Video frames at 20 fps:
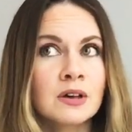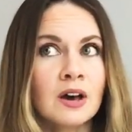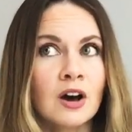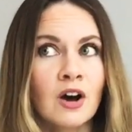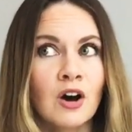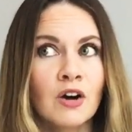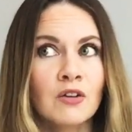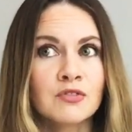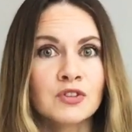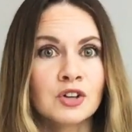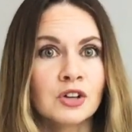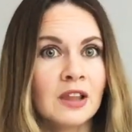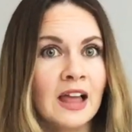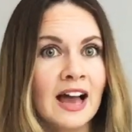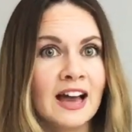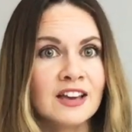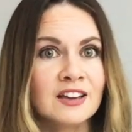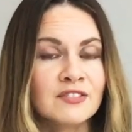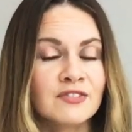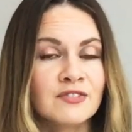of your
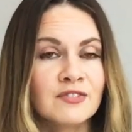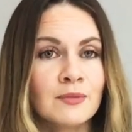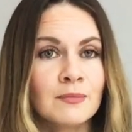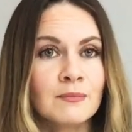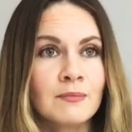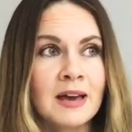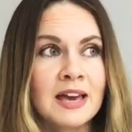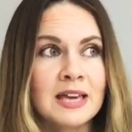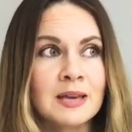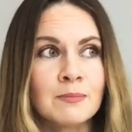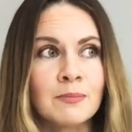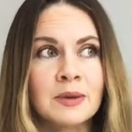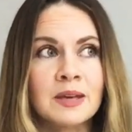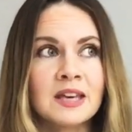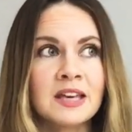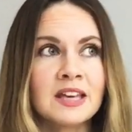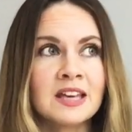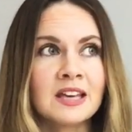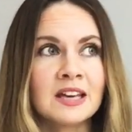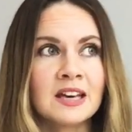life may
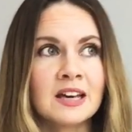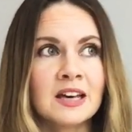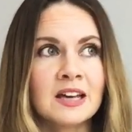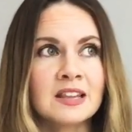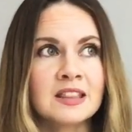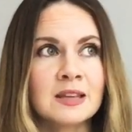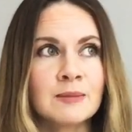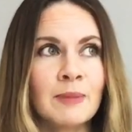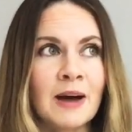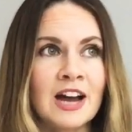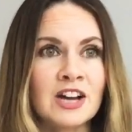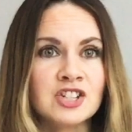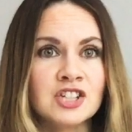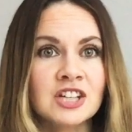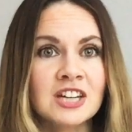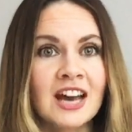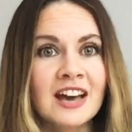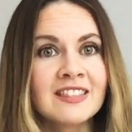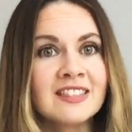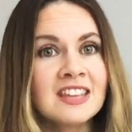be the
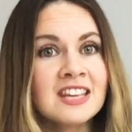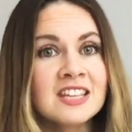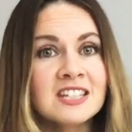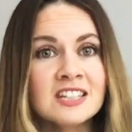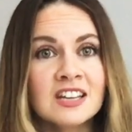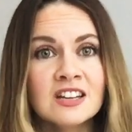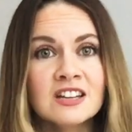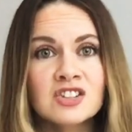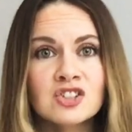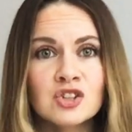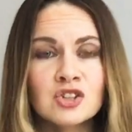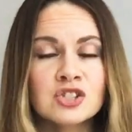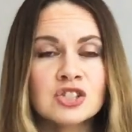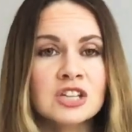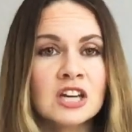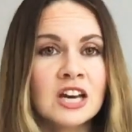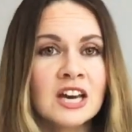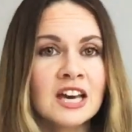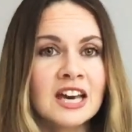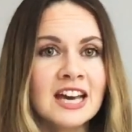passion, and these can
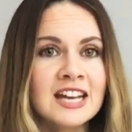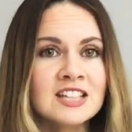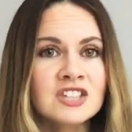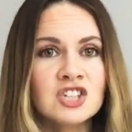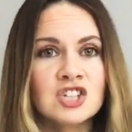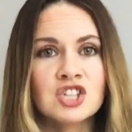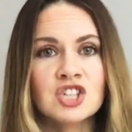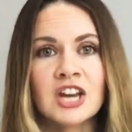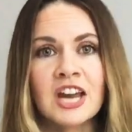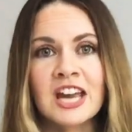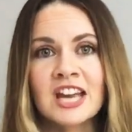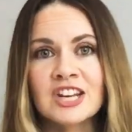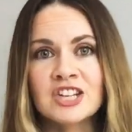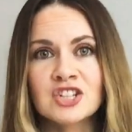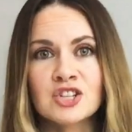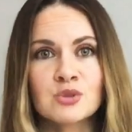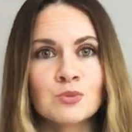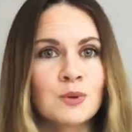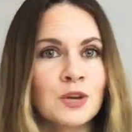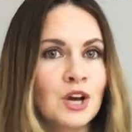just
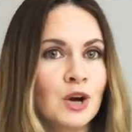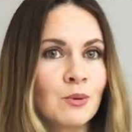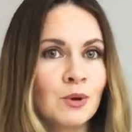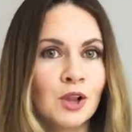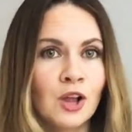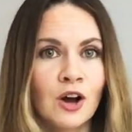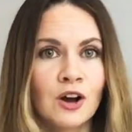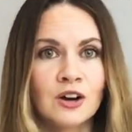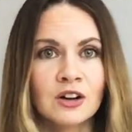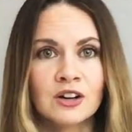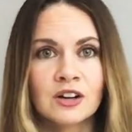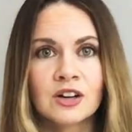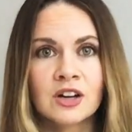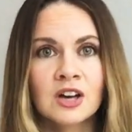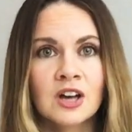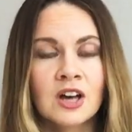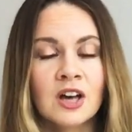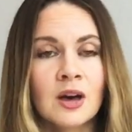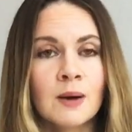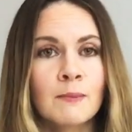interchange as we go along,
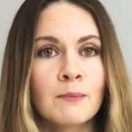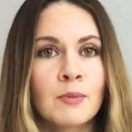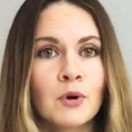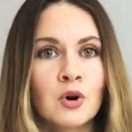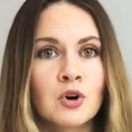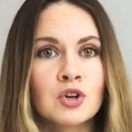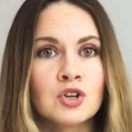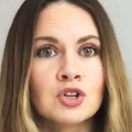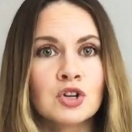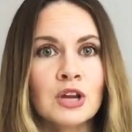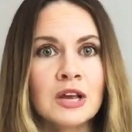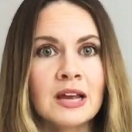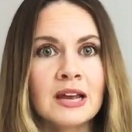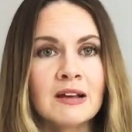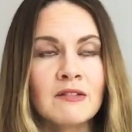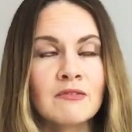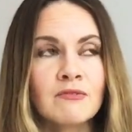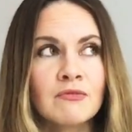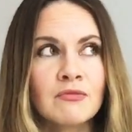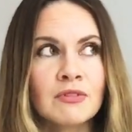but
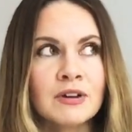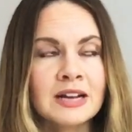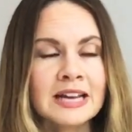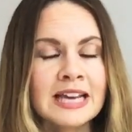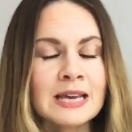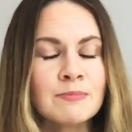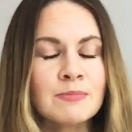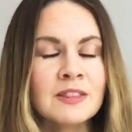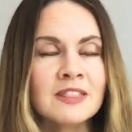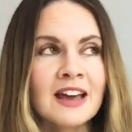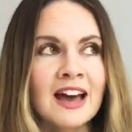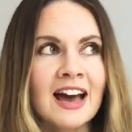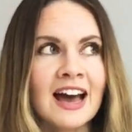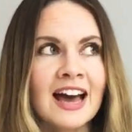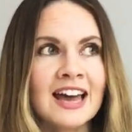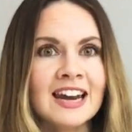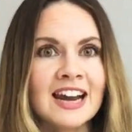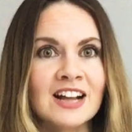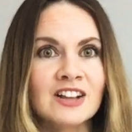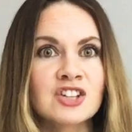keeping that
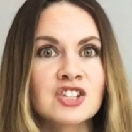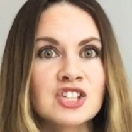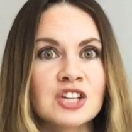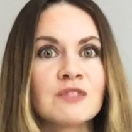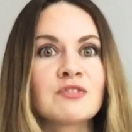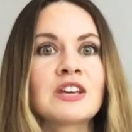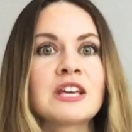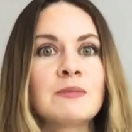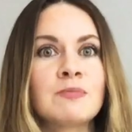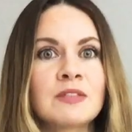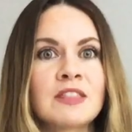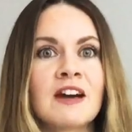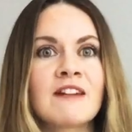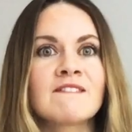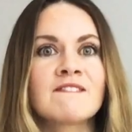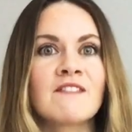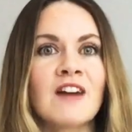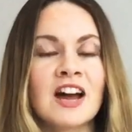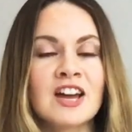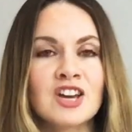analogy of keeping
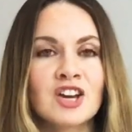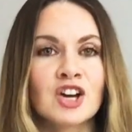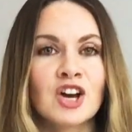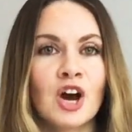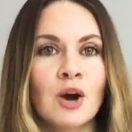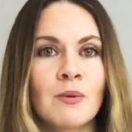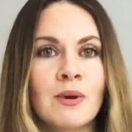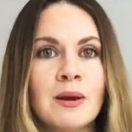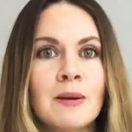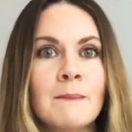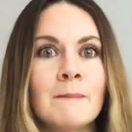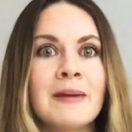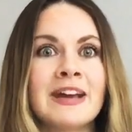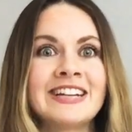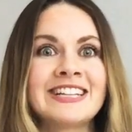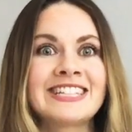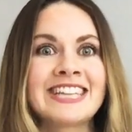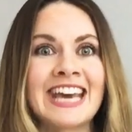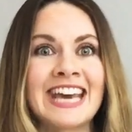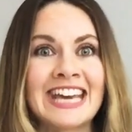that fire going,
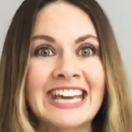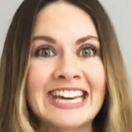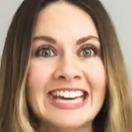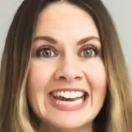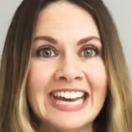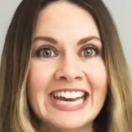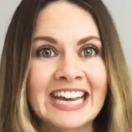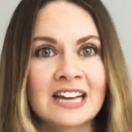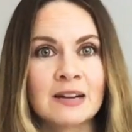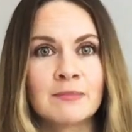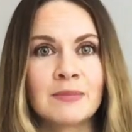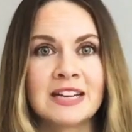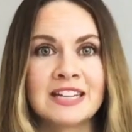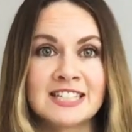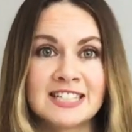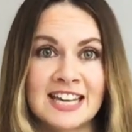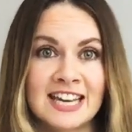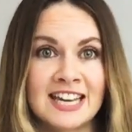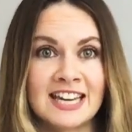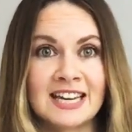
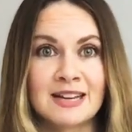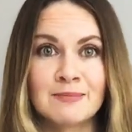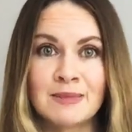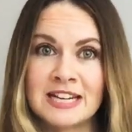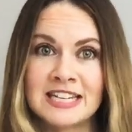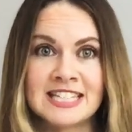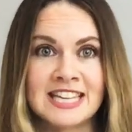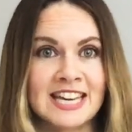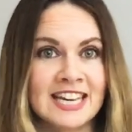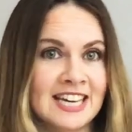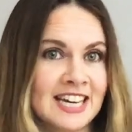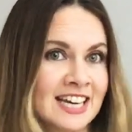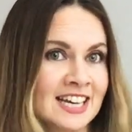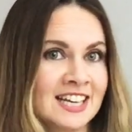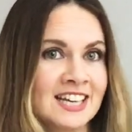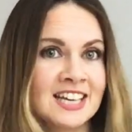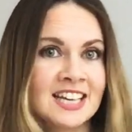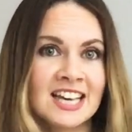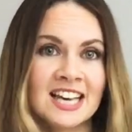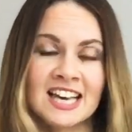
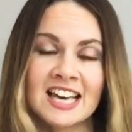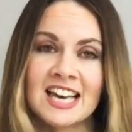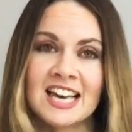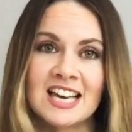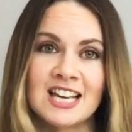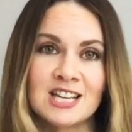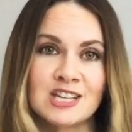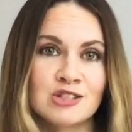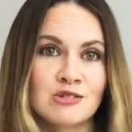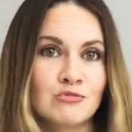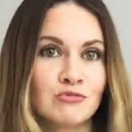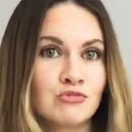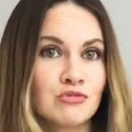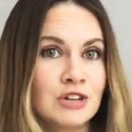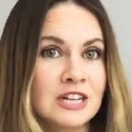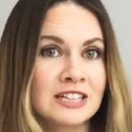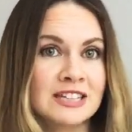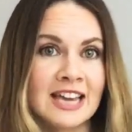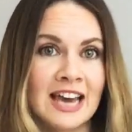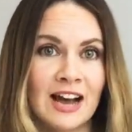maintaining is
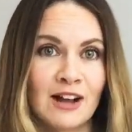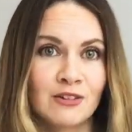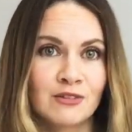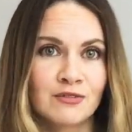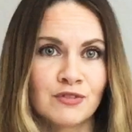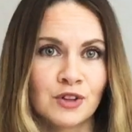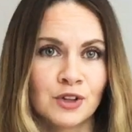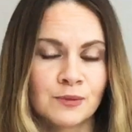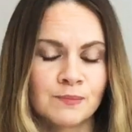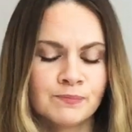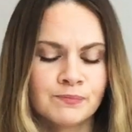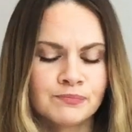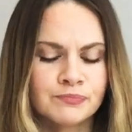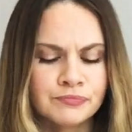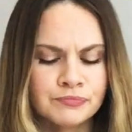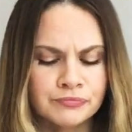really helpful.